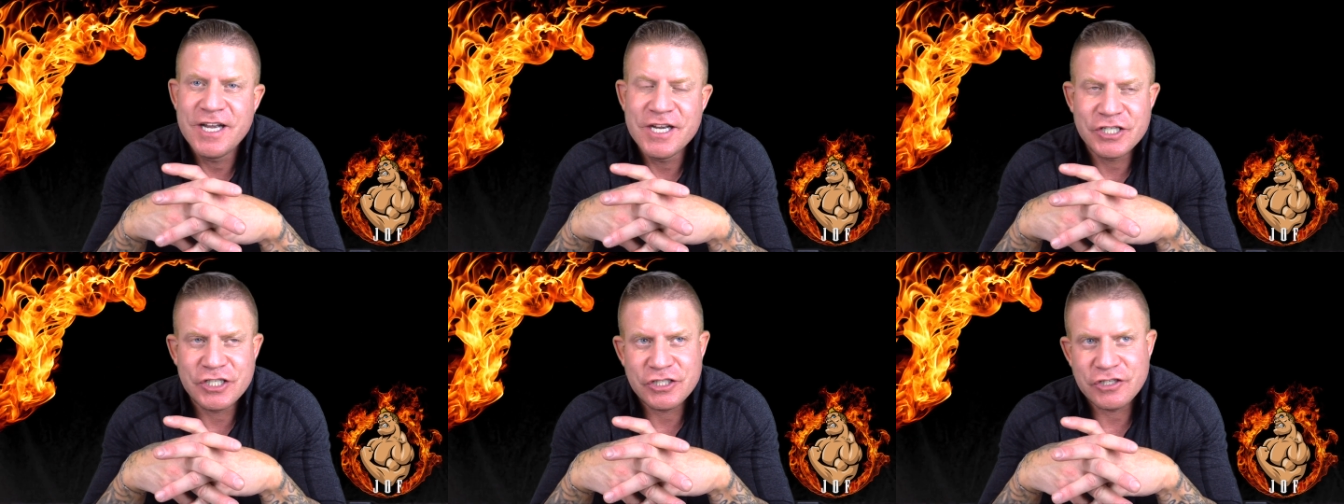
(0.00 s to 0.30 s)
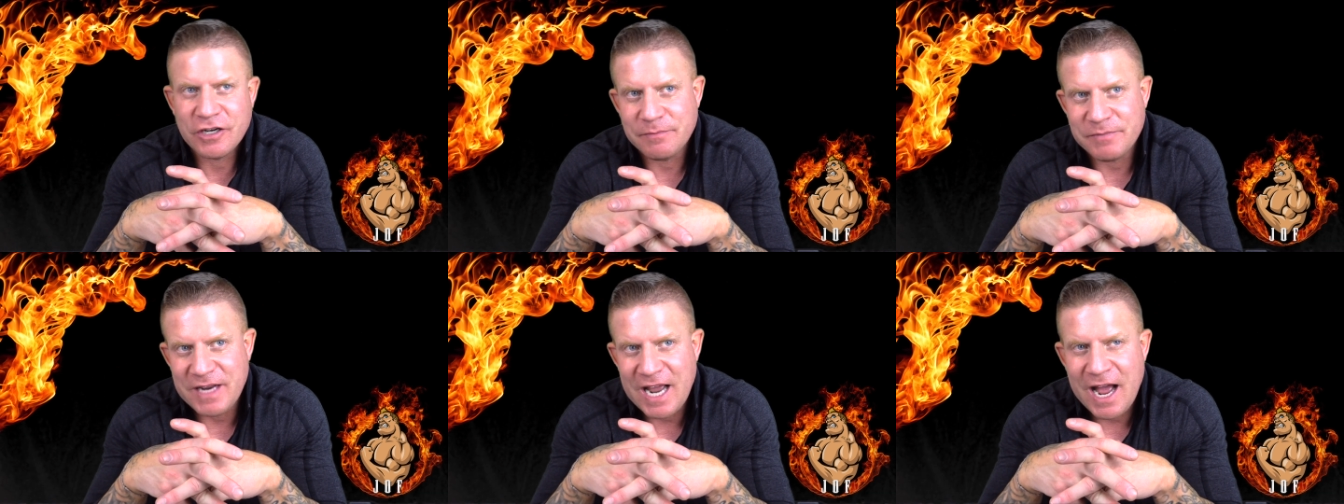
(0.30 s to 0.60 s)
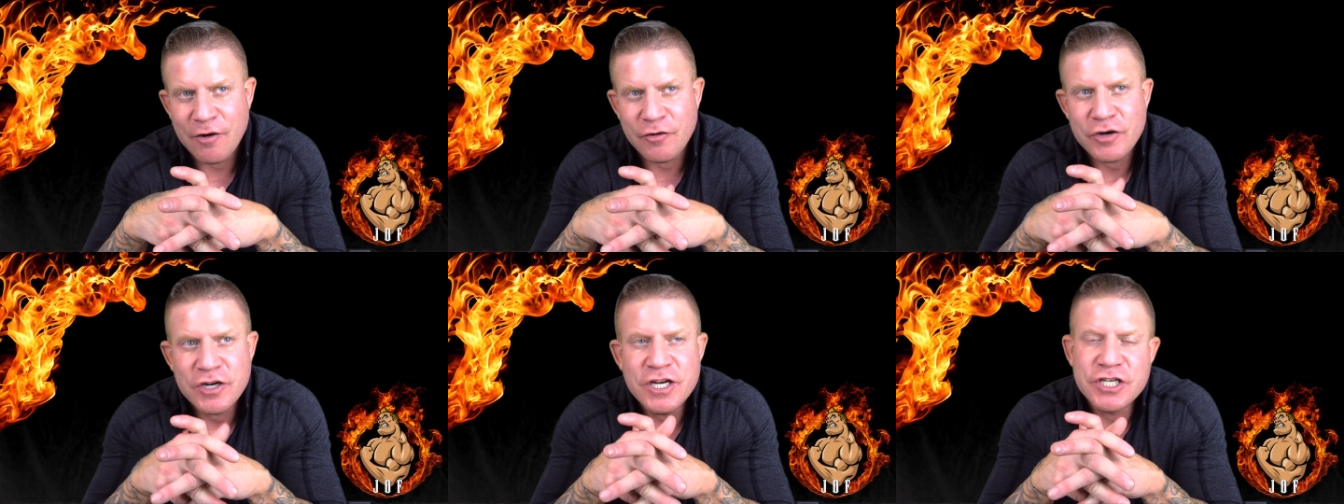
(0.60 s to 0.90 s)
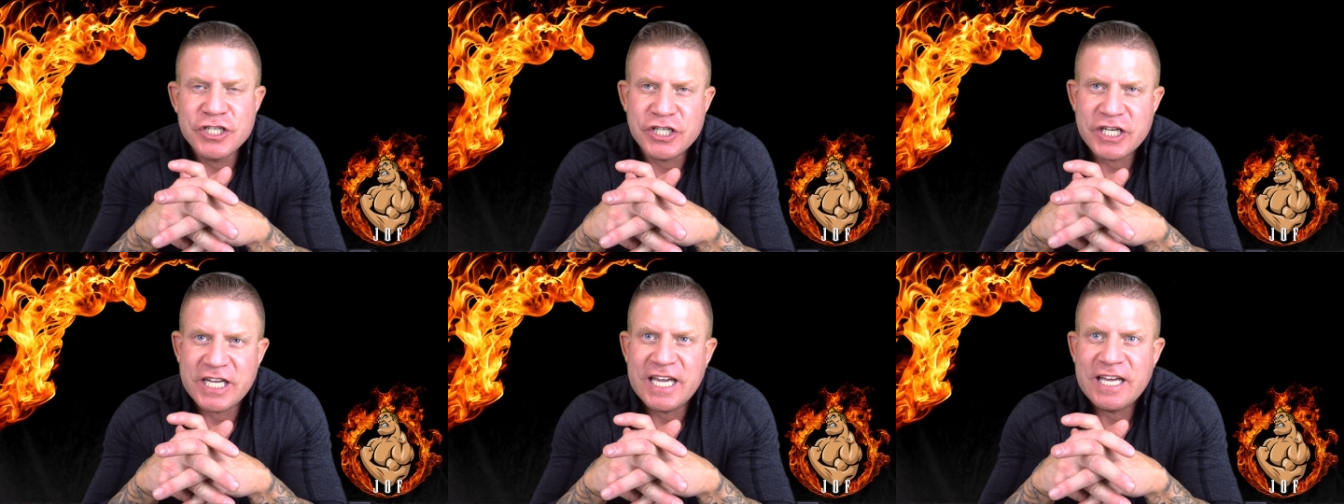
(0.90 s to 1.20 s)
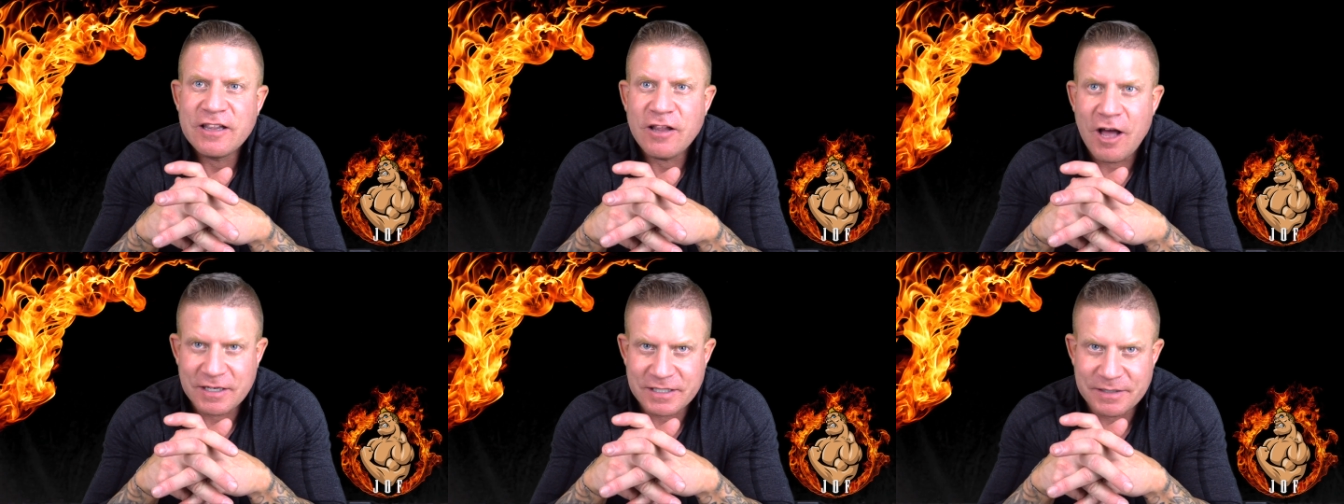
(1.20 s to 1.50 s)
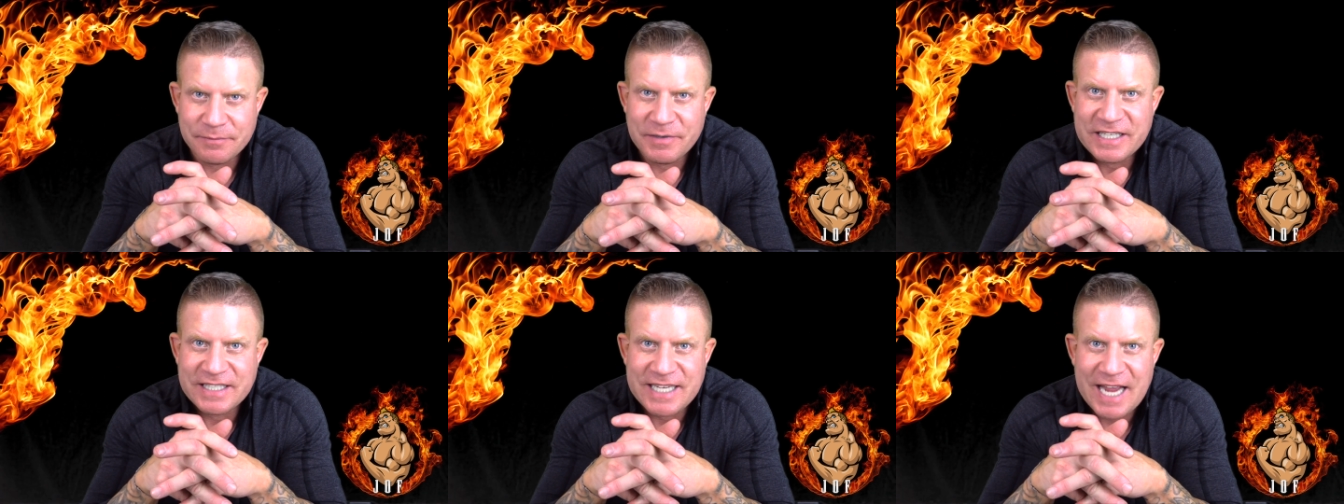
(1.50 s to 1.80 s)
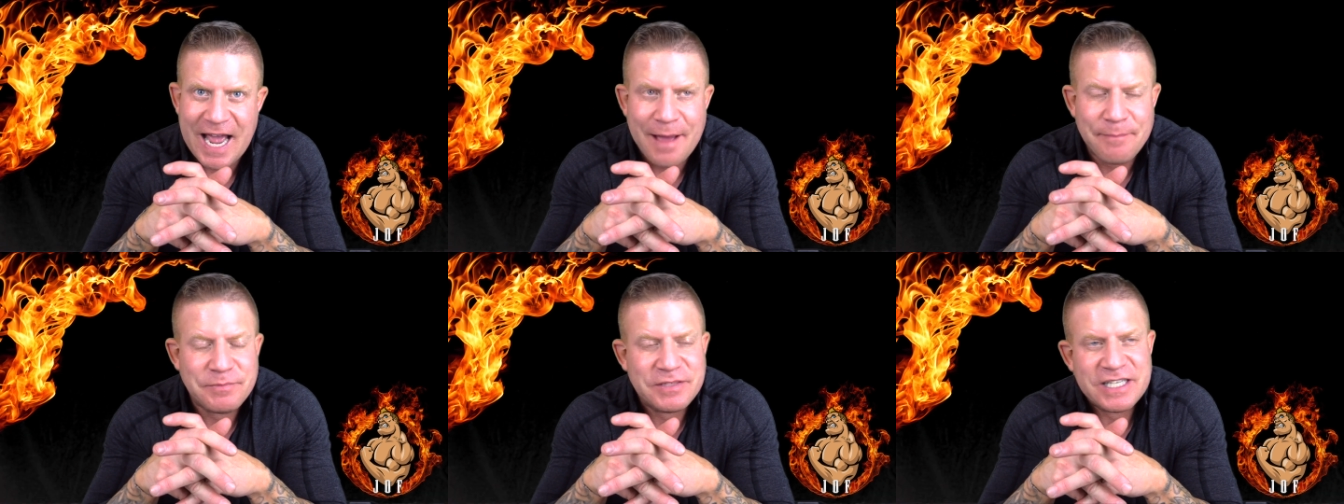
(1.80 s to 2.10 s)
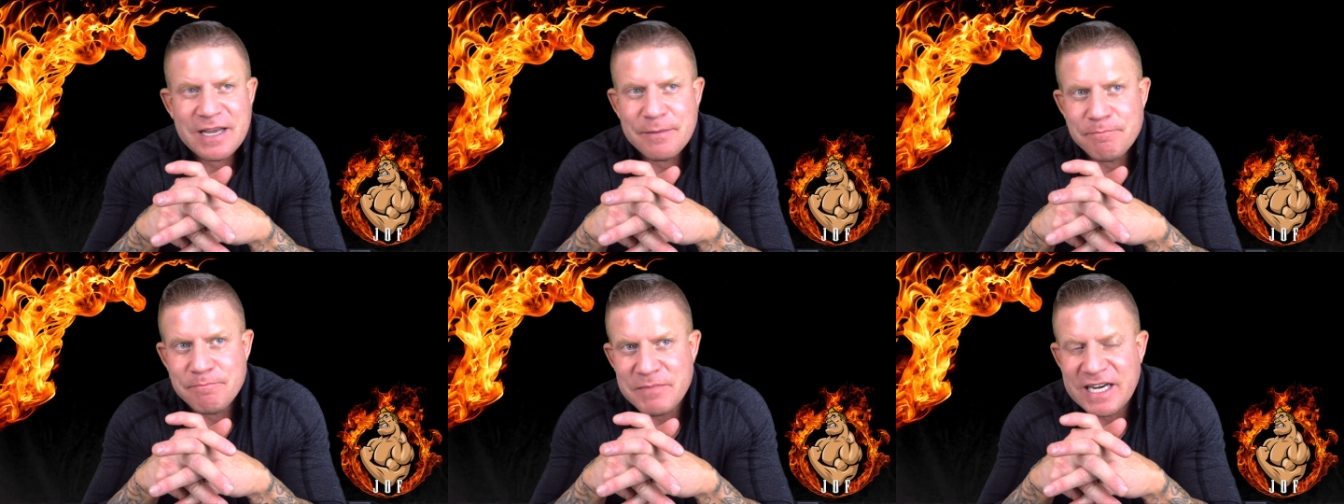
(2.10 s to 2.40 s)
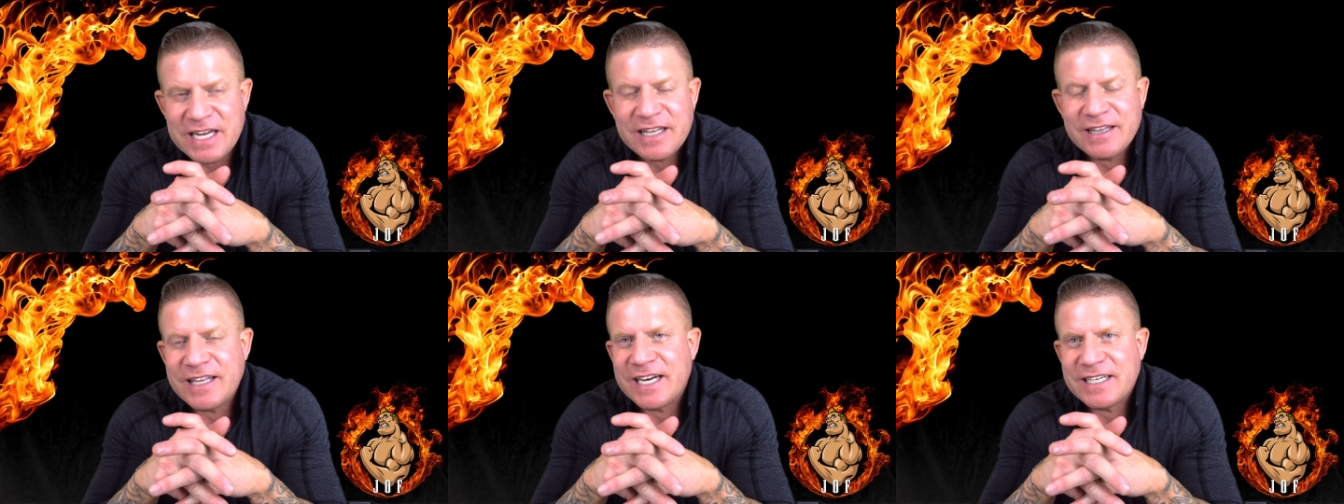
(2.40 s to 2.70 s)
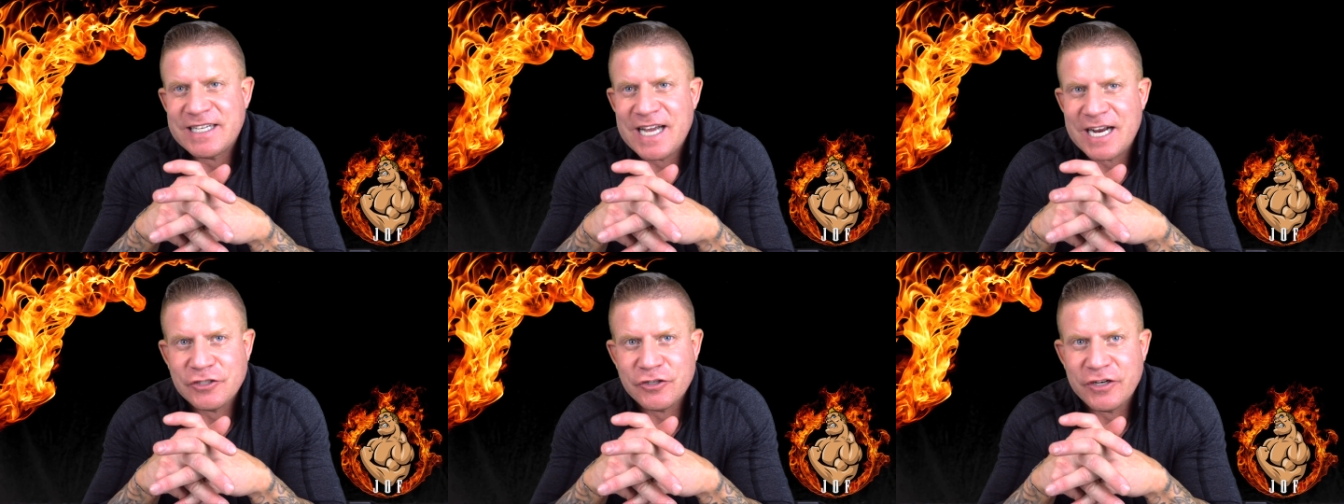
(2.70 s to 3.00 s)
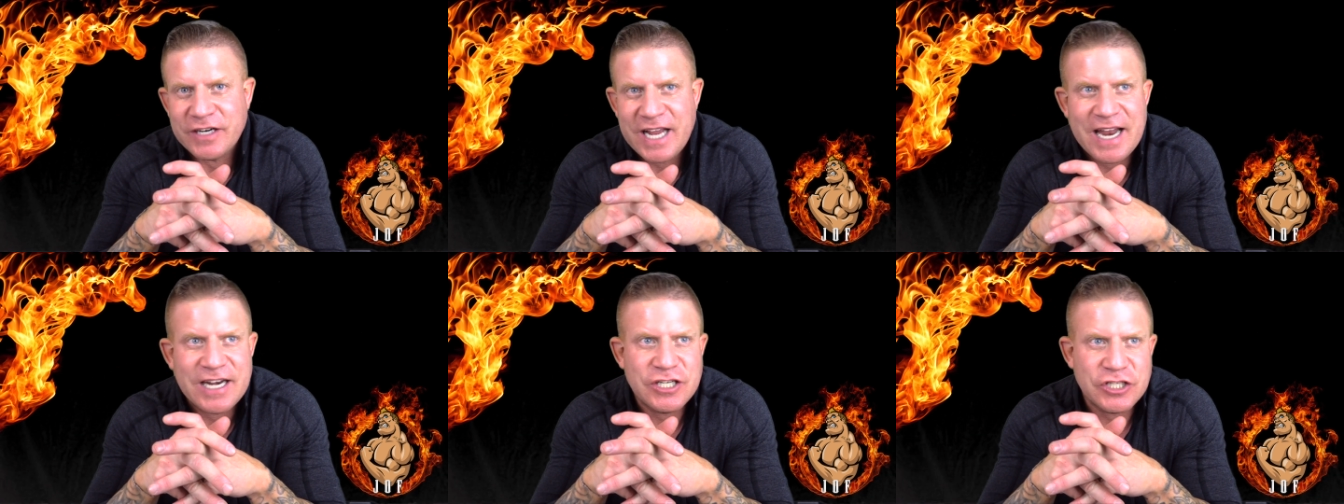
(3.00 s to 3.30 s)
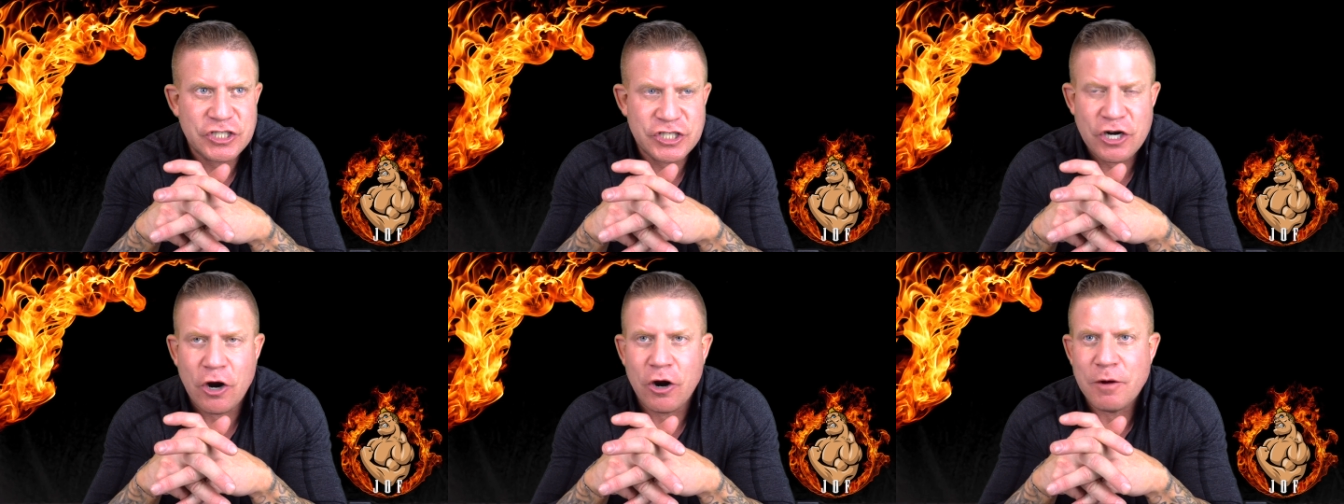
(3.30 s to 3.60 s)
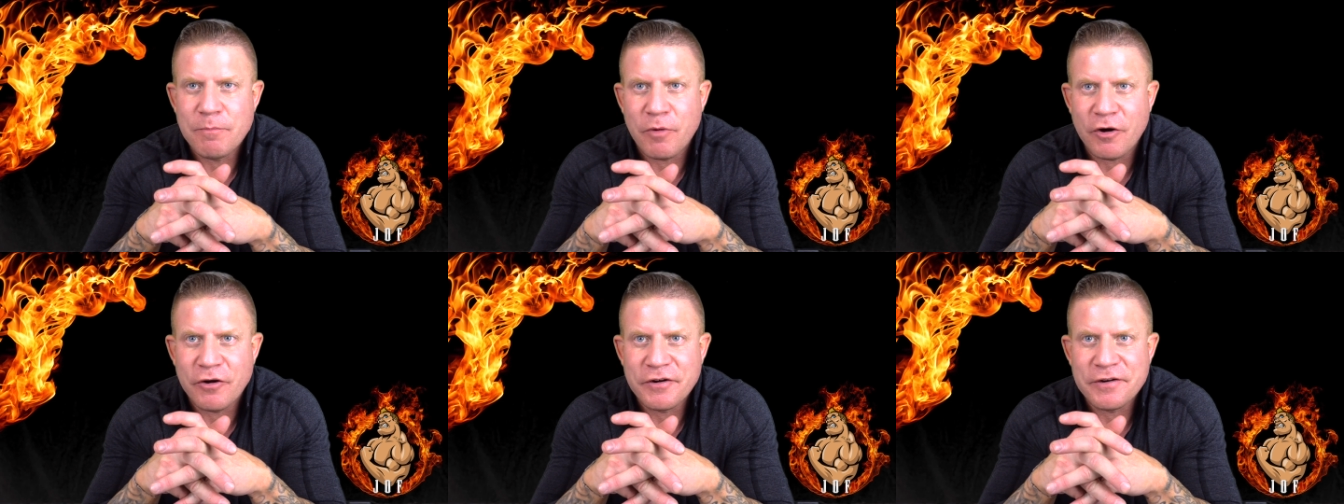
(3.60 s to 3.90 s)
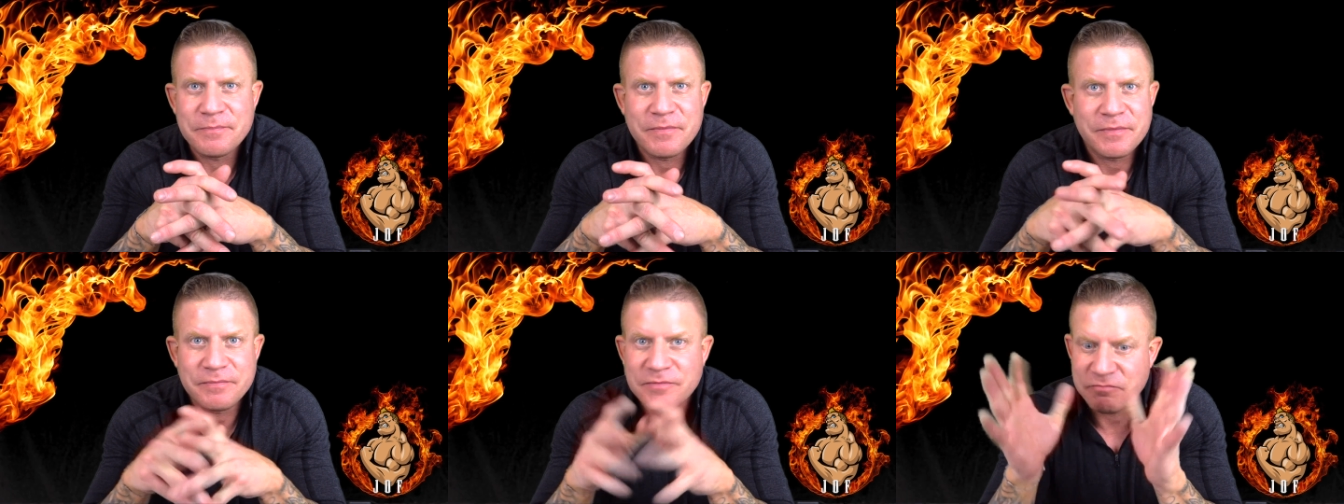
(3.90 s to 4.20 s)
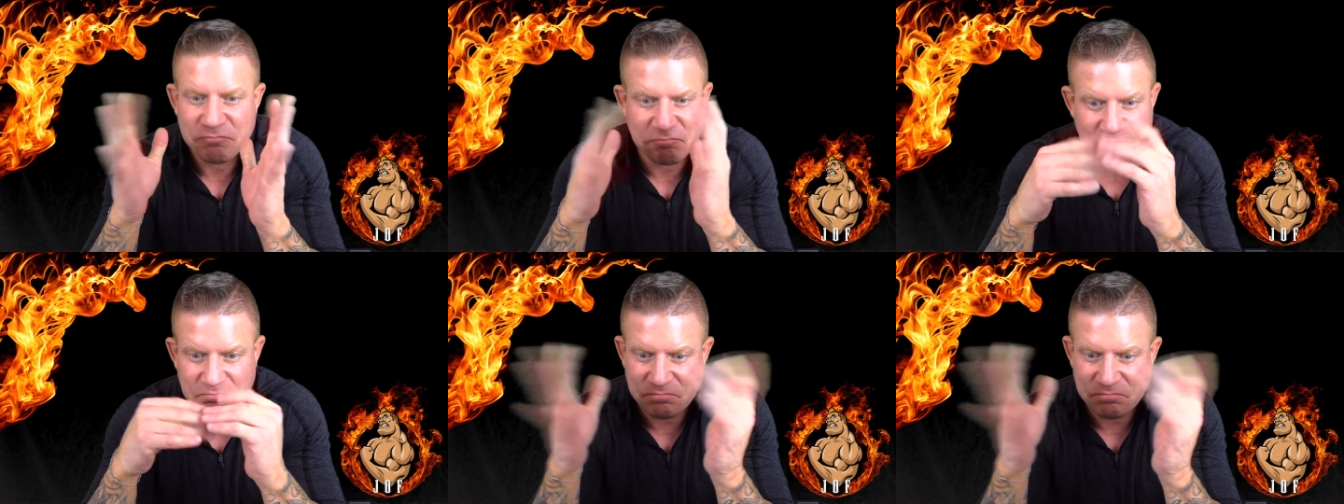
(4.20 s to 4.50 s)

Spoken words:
She took him down, she key locked him. He tapped, he immediately attacked her again, she armbarred him.